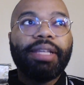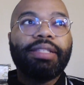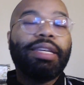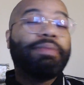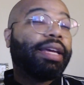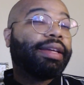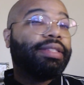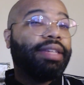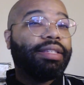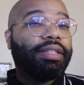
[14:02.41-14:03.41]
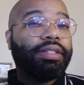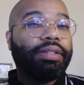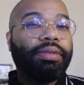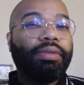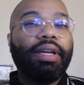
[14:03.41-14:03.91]
seems like in season
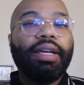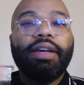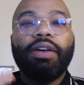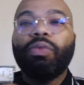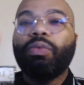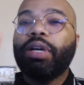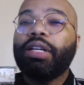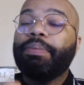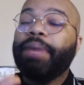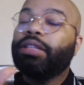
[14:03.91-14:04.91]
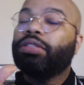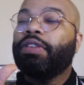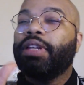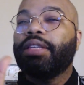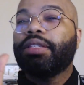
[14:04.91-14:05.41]
2, one of the main
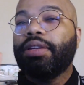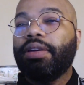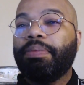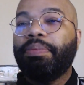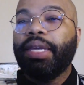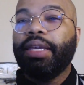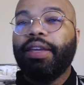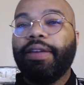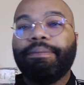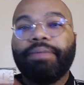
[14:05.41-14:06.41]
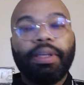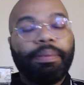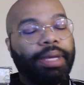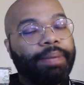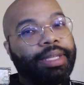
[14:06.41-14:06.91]
storylines could be
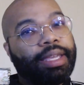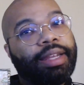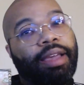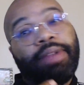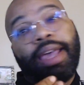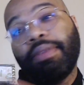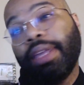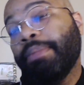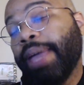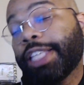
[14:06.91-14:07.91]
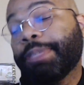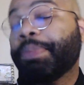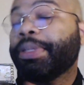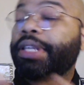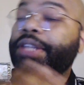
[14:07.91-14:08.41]
Pip taking down not only Max, but
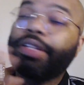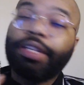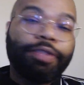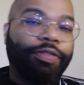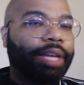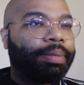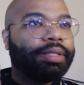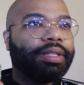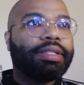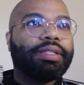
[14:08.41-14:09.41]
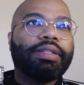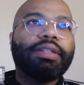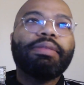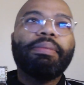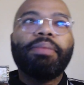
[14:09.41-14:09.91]
potentially his family, since
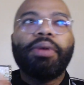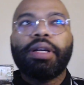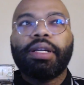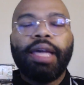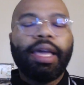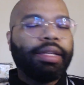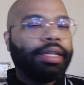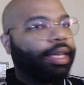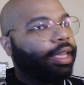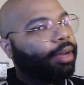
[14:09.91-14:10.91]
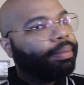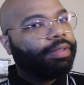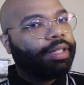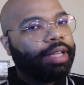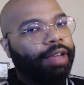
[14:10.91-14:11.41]
more than likely they helped
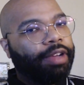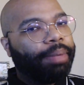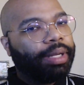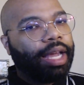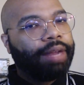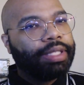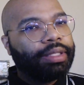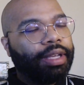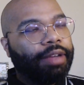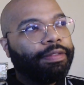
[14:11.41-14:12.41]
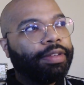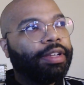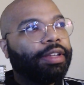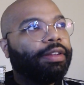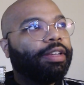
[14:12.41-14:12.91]
to cover up a lot of his stuff,
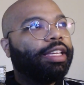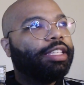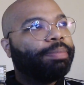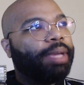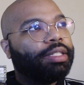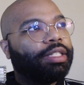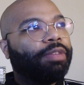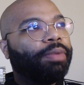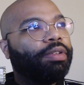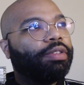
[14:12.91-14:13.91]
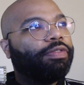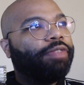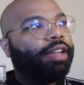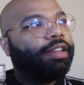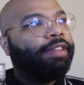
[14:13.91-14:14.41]
especially when you
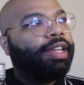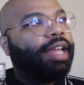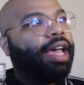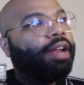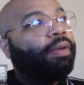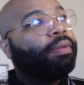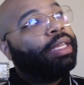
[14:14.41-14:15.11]
factor in not only